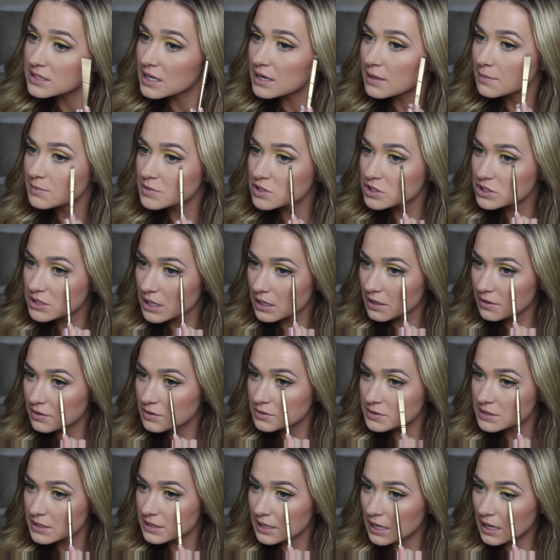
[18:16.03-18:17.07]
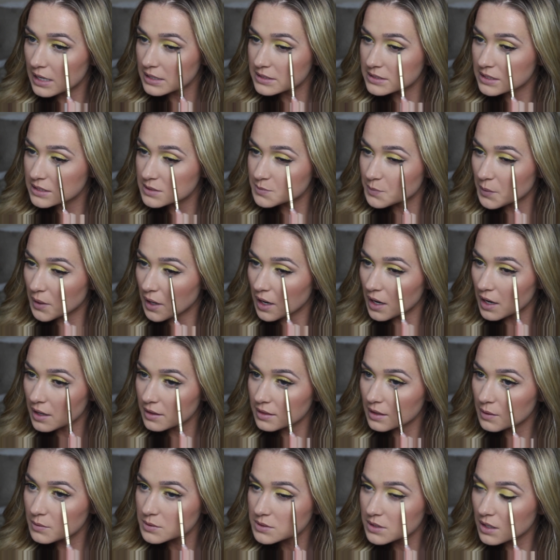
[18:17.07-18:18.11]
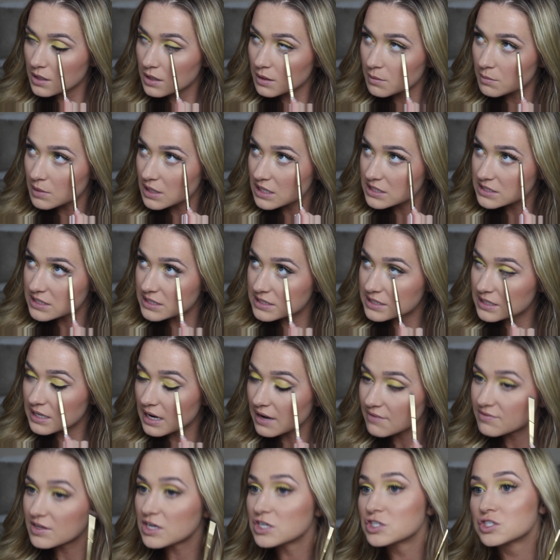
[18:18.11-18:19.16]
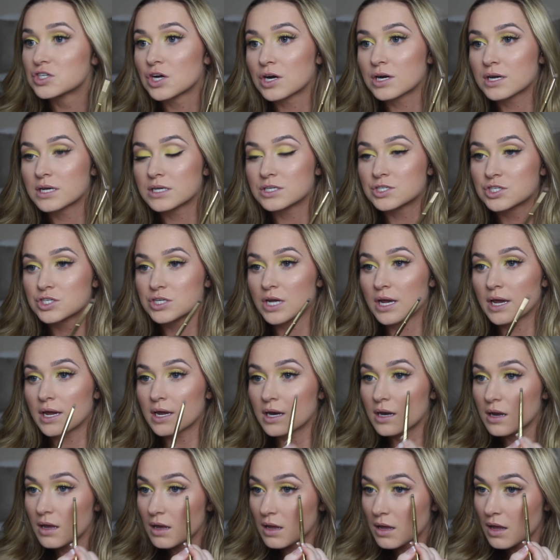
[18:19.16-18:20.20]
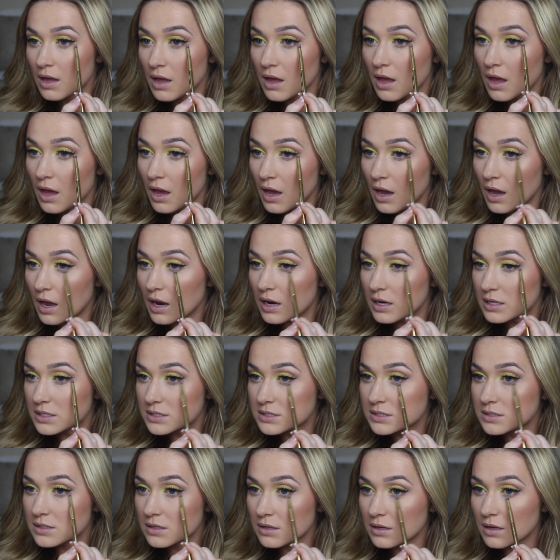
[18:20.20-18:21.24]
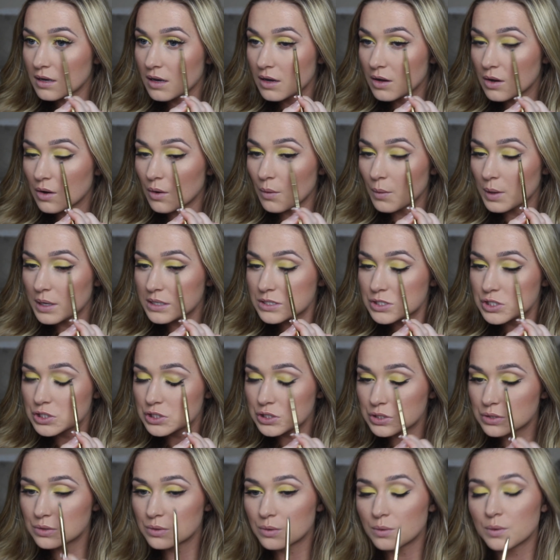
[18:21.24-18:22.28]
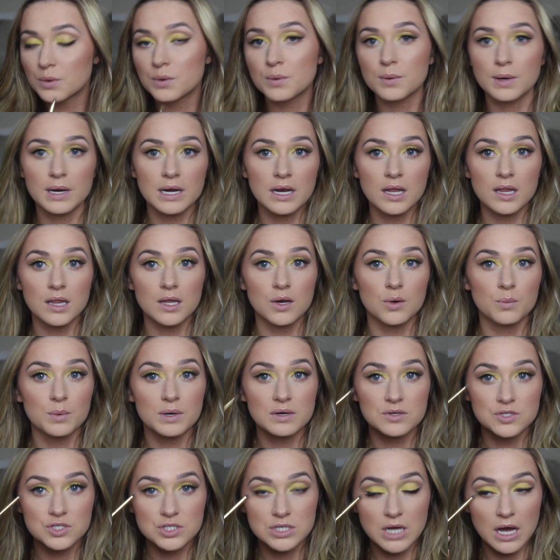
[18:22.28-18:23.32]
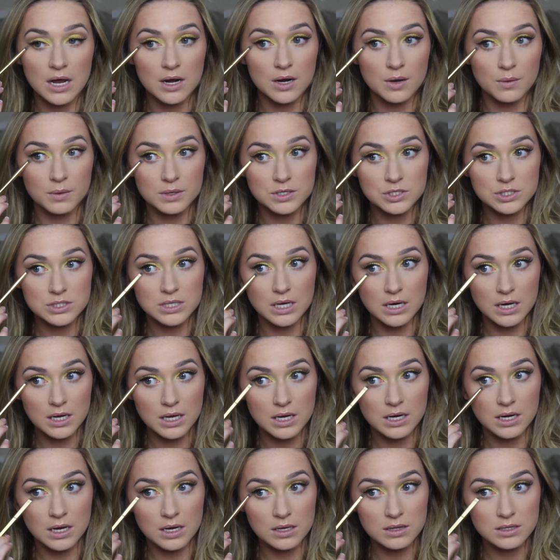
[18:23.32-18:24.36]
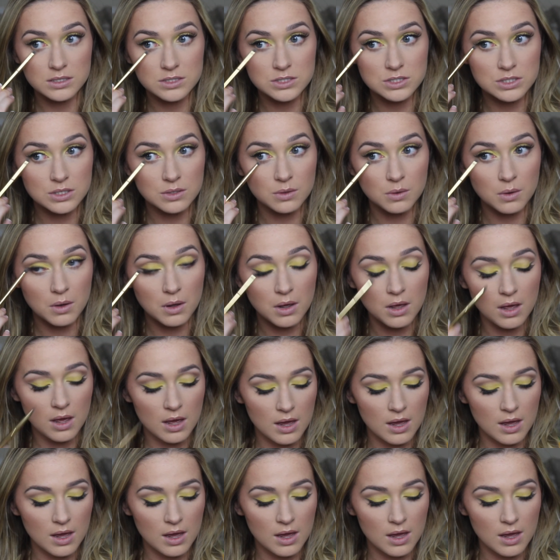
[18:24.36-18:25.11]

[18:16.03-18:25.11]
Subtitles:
And I'm just kind of using the excess product that was on it because it did have that darkest shade, and it's going to create a little bit of shadow and just kind of connect the two.